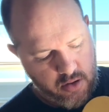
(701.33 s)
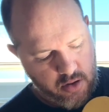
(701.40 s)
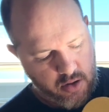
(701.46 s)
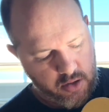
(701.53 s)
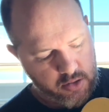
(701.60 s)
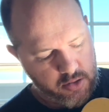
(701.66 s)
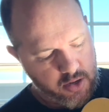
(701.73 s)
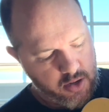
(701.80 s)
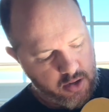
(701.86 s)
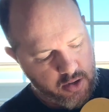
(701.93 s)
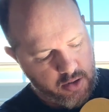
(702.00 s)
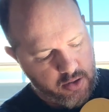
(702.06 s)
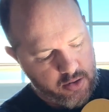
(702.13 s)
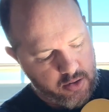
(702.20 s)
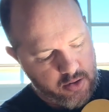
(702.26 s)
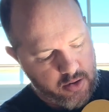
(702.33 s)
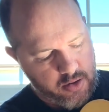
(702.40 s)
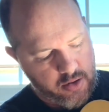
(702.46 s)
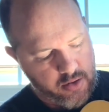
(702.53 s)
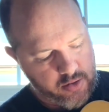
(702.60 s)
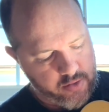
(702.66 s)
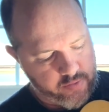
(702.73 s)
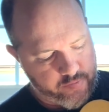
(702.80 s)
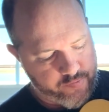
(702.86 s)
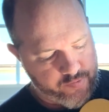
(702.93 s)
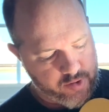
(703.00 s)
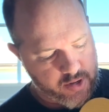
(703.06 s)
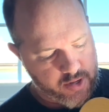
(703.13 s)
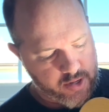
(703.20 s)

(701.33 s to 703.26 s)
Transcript: a ton of